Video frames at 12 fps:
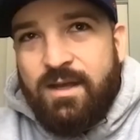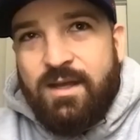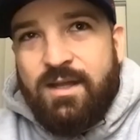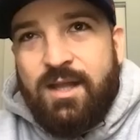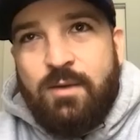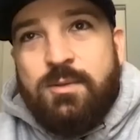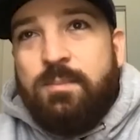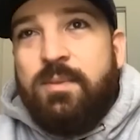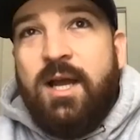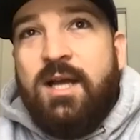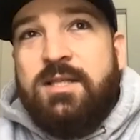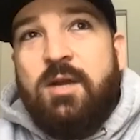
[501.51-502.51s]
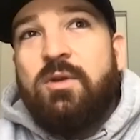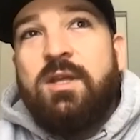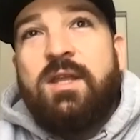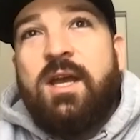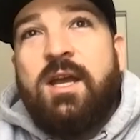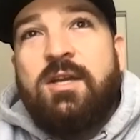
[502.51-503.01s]
And that was a blast. I really
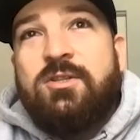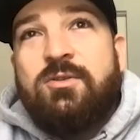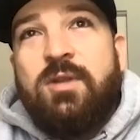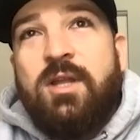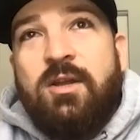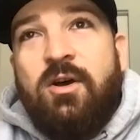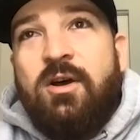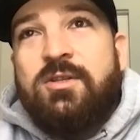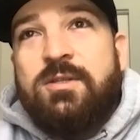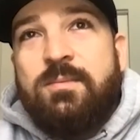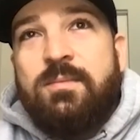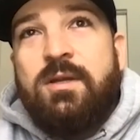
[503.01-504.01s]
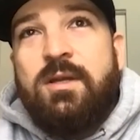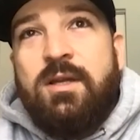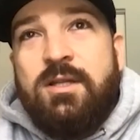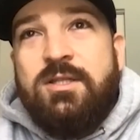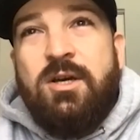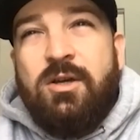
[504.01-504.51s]
think I could do like an awesome
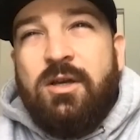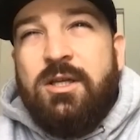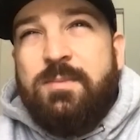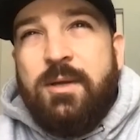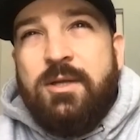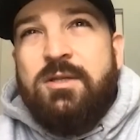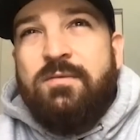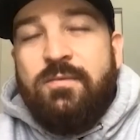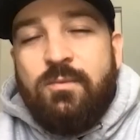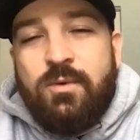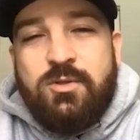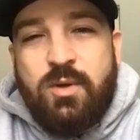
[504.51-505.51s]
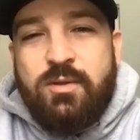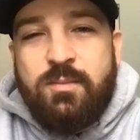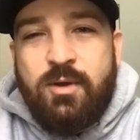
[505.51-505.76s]
dunk, especially with 12th and